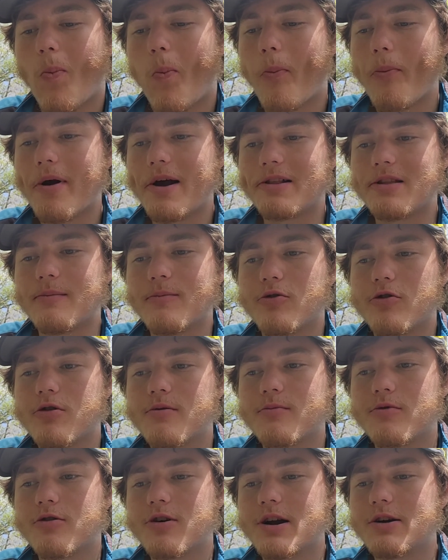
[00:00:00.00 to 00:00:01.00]
and the more
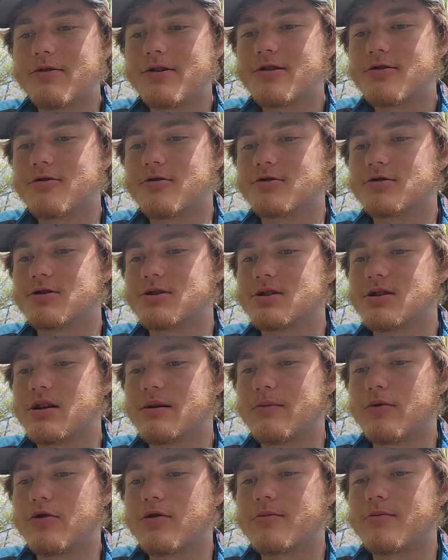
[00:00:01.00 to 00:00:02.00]
and more I researched it, the
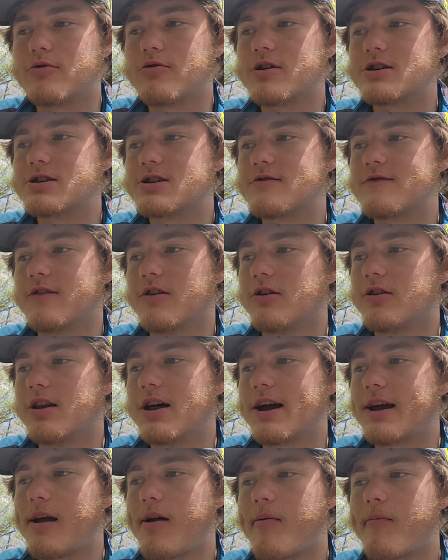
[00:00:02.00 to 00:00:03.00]
more and more I just felt
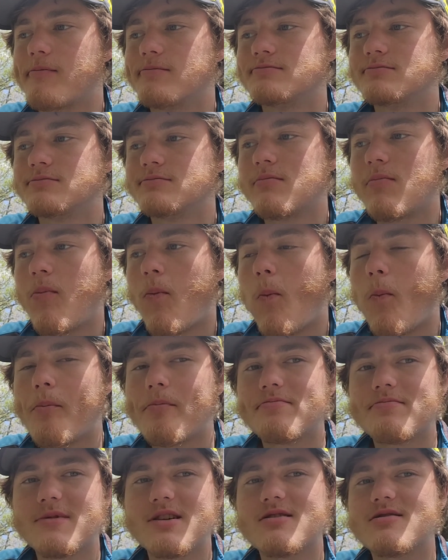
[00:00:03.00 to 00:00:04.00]
like
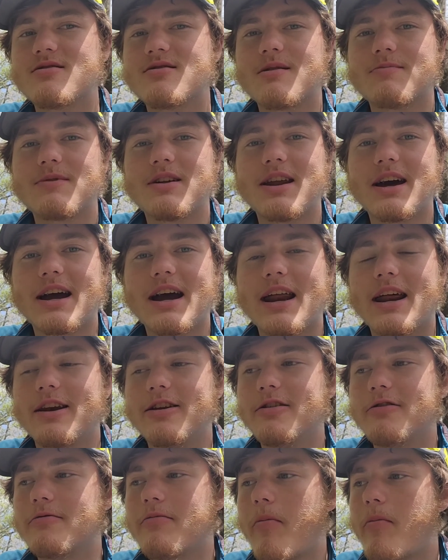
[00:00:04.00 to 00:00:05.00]
this is something I gotta
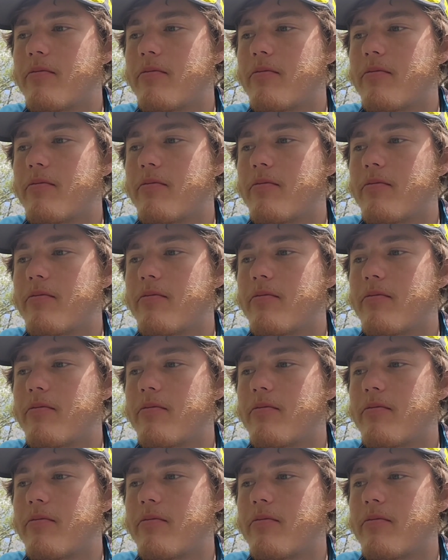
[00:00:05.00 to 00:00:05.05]
do.